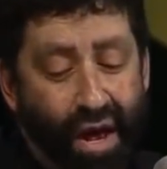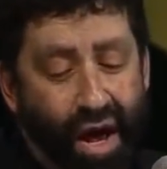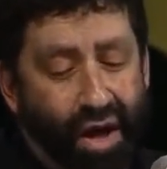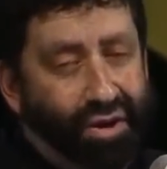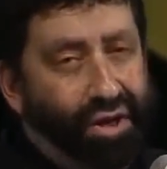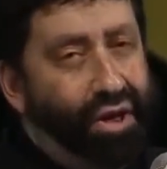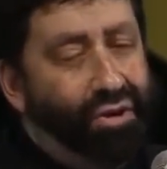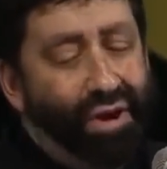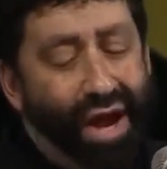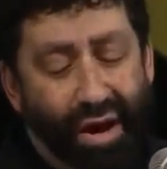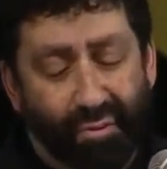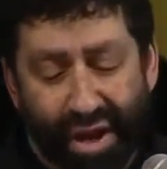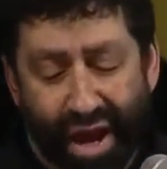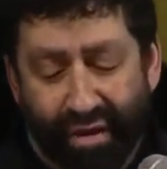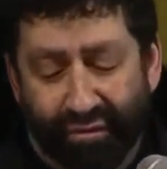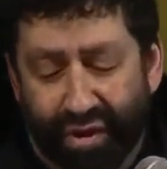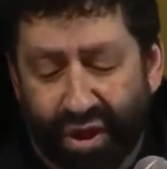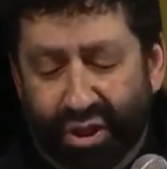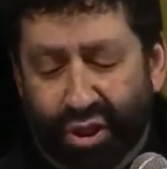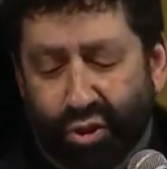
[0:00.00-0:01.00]
On the other hand, we
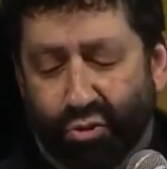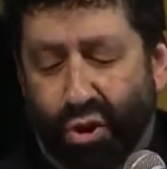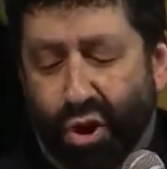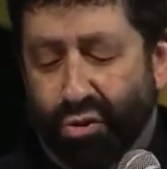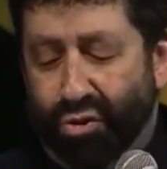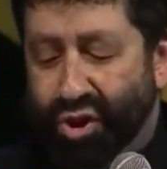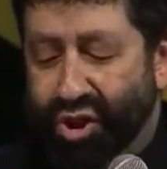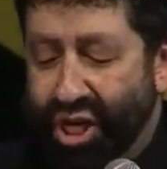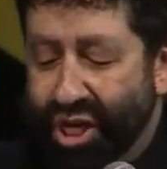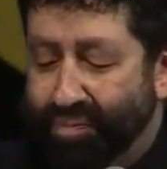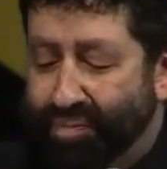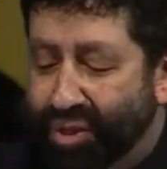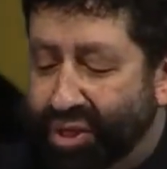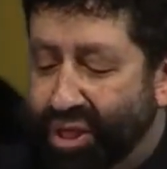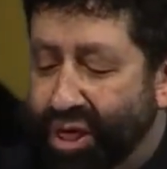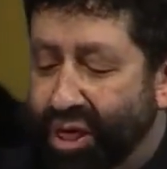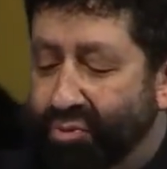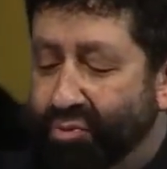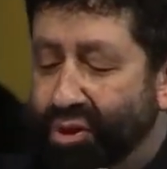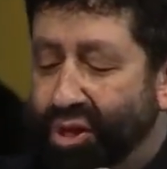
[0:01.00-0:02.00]
have this quote Deep
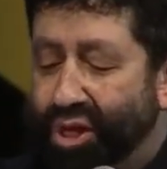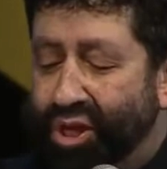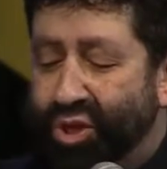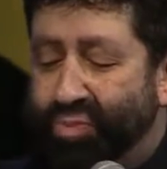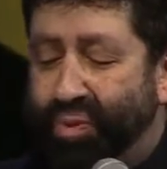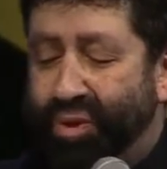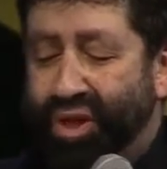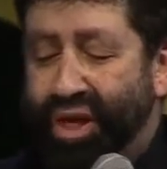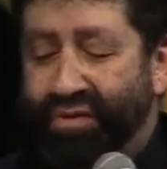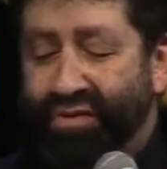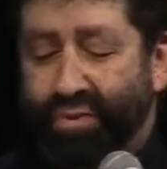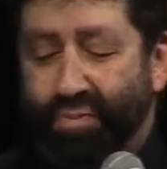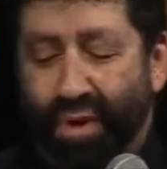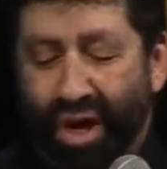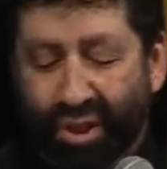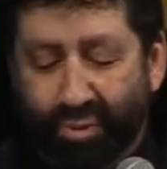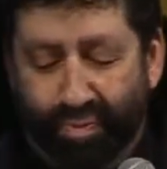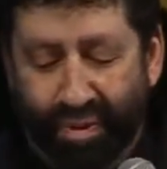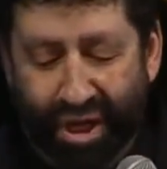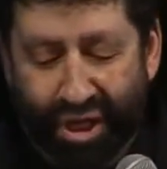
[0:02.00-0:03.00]
seated religious beliefs
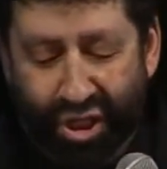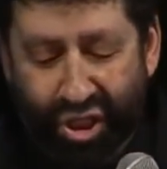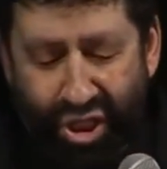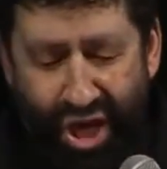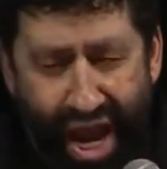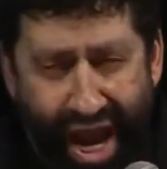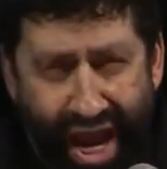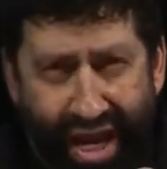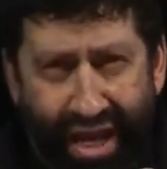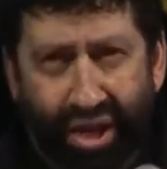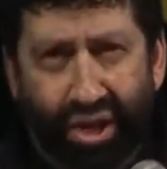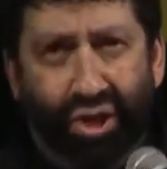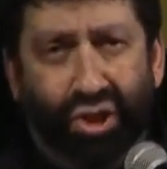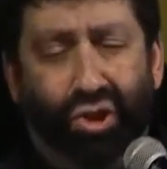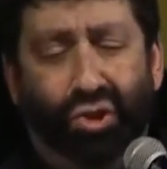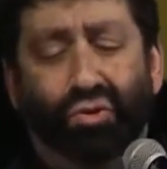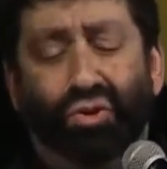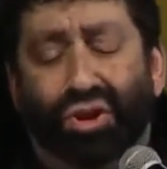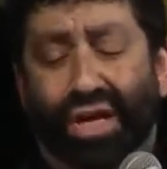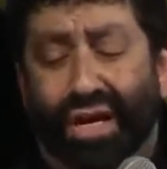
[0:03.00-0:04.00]
must be
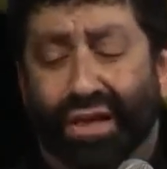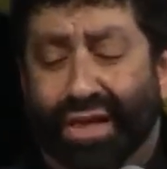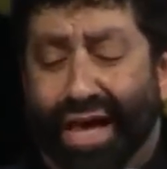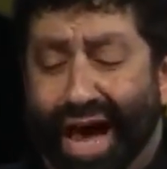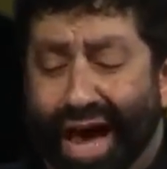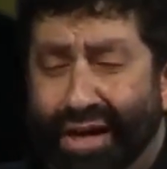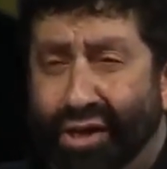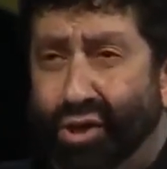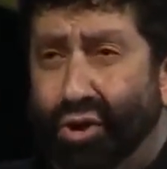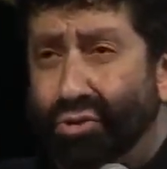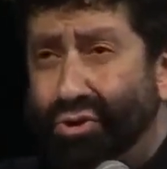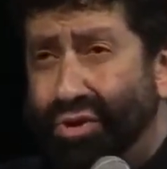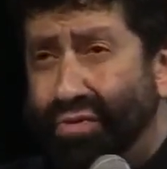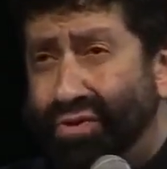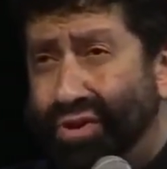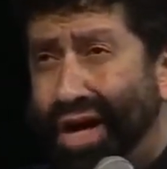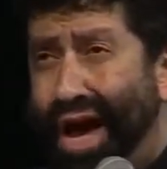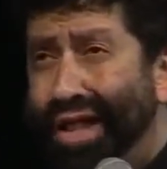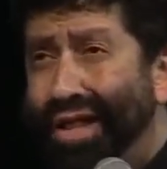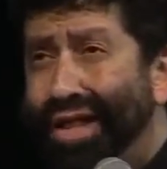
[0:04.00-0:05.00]
changed. Who said that?
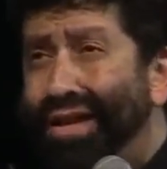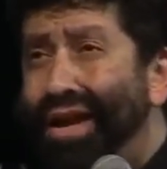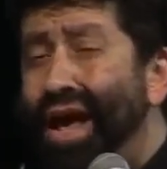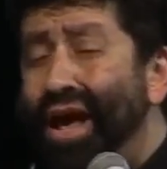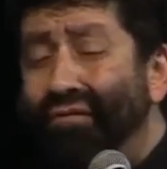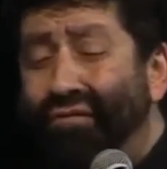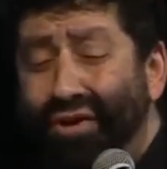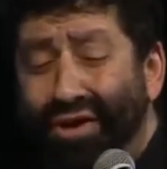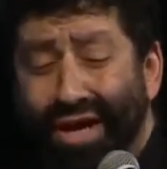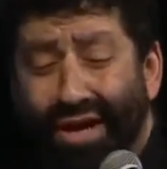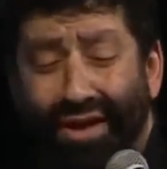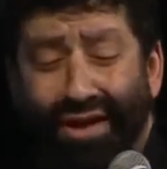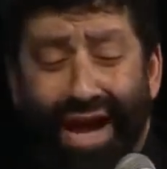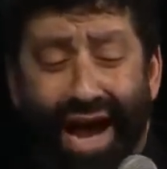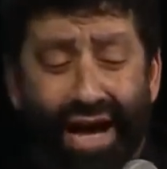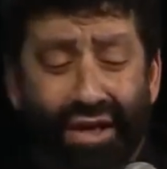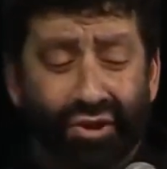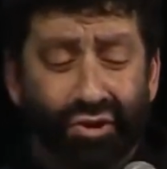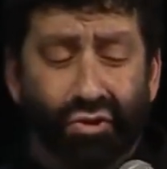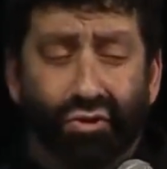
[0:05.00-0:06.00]
Joseph Stalin, Fidel
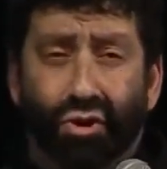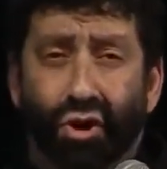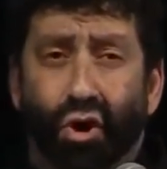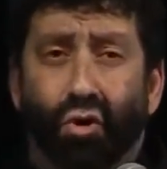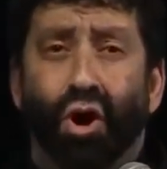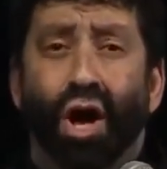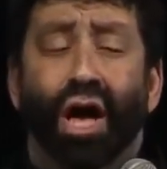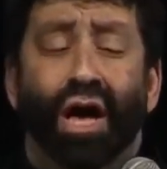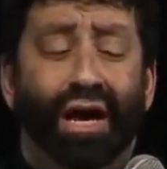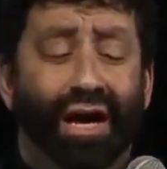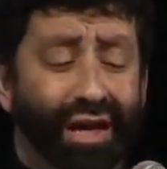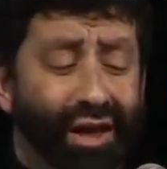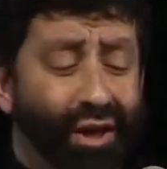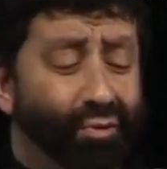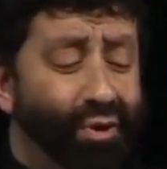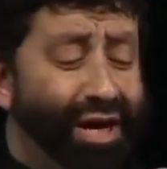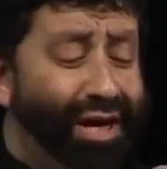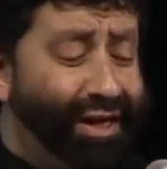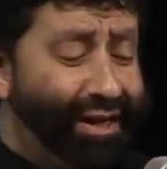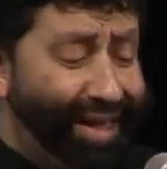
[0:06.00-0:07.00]
Castro? No,
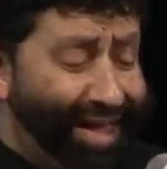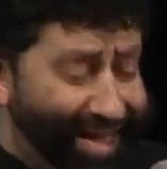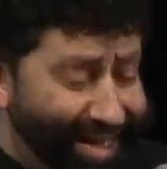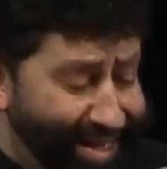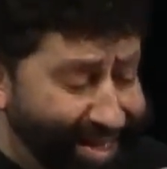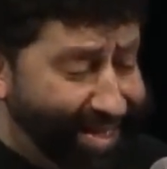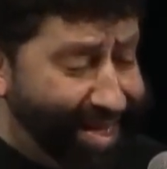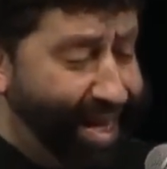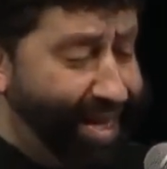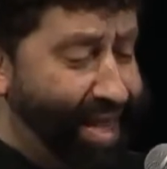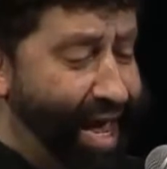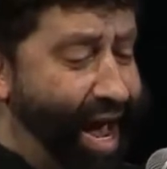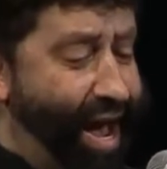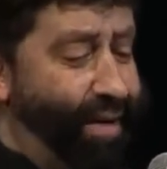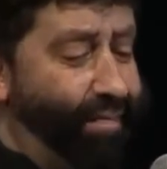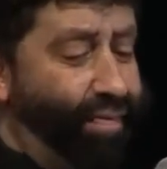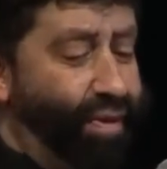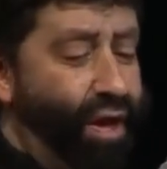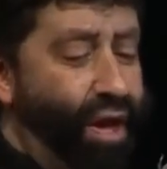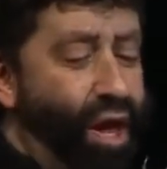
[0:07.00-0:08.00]
Hillary Clinton said
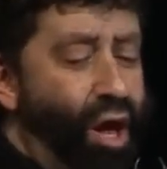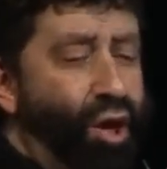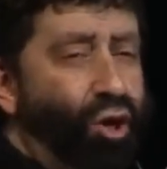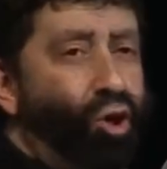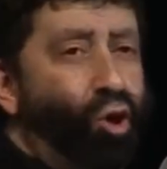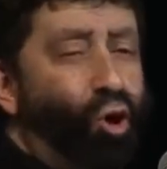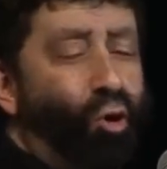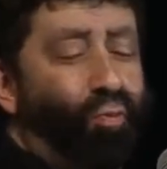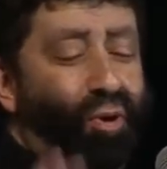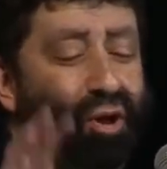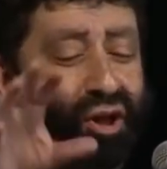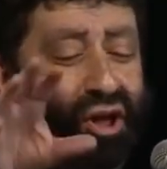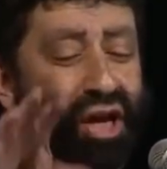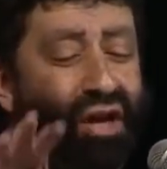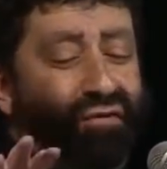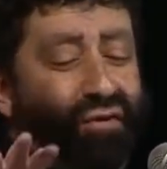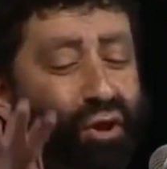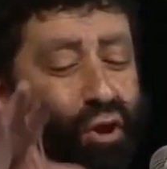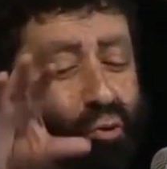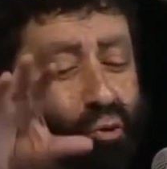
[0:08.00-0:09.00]
that. Your
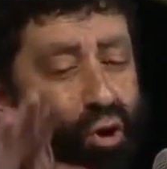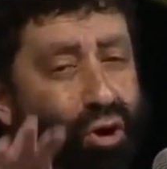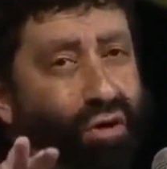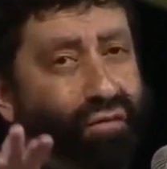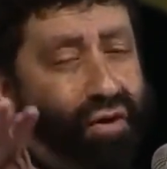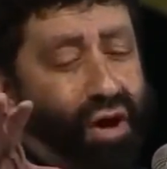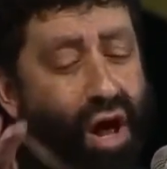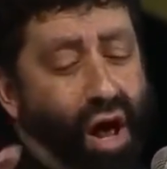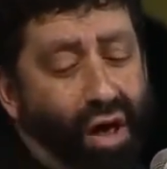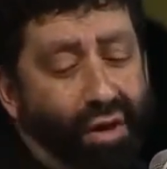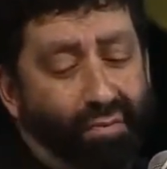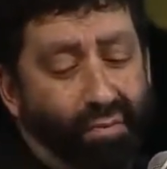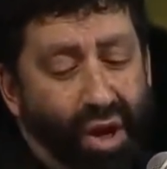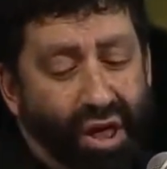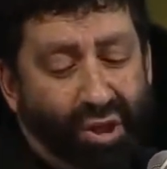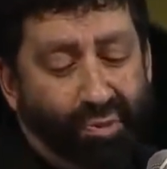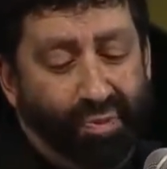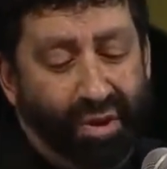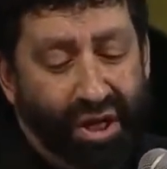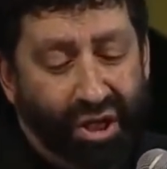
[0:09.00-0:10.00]
belief in the Word of God
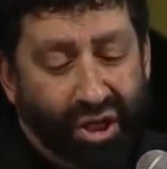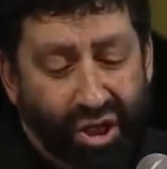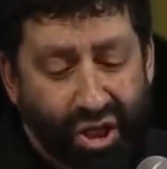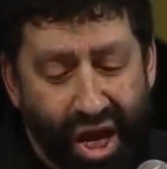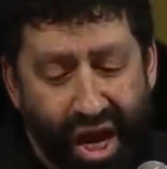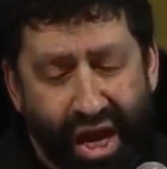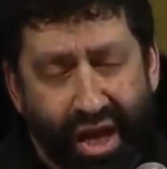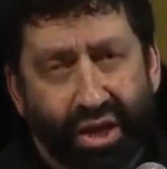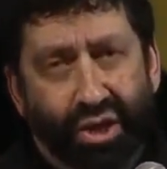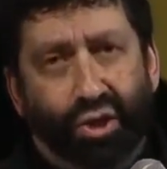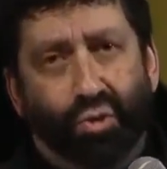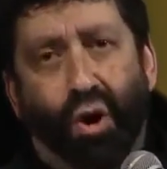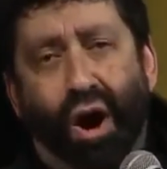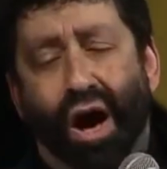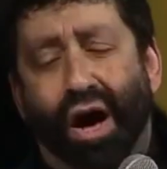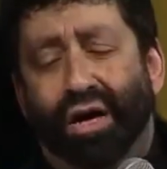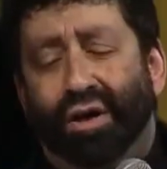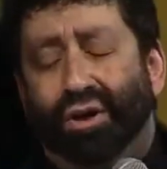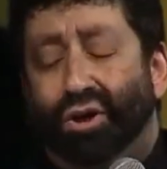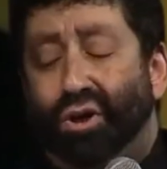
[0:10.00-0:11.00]
must be changed.
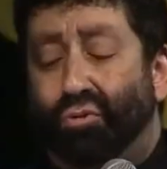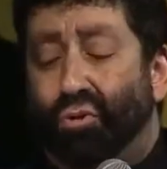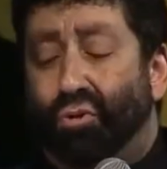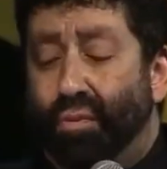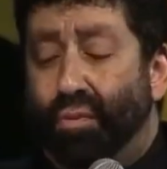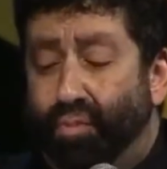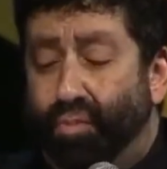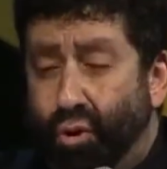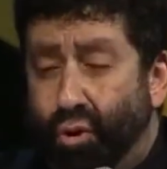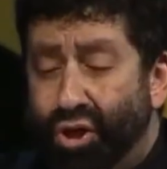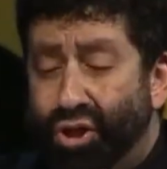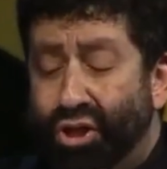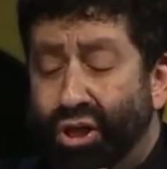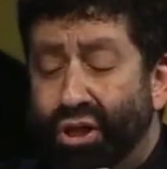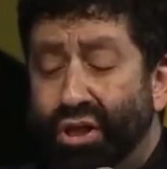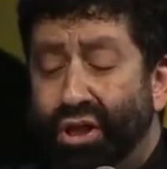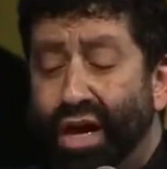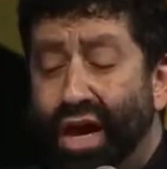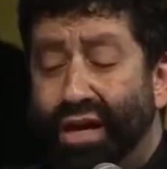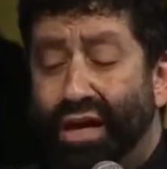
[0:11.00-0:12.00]
Why? So
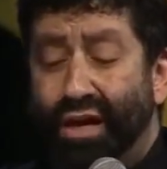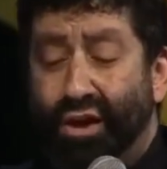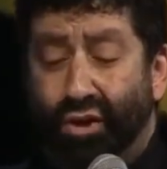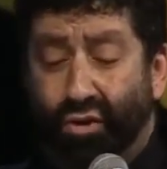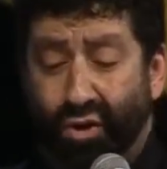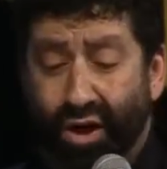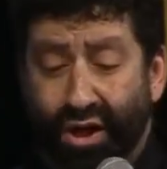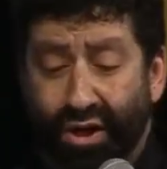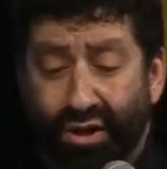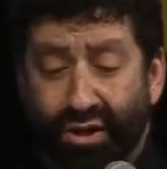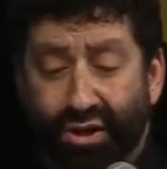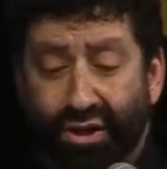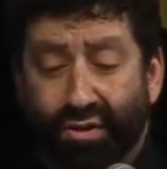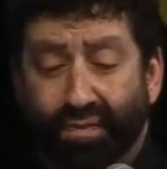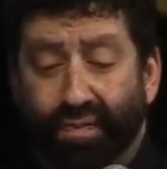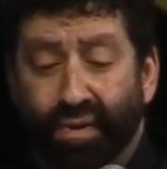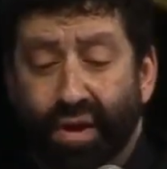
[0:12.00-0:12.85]
abortion can increase.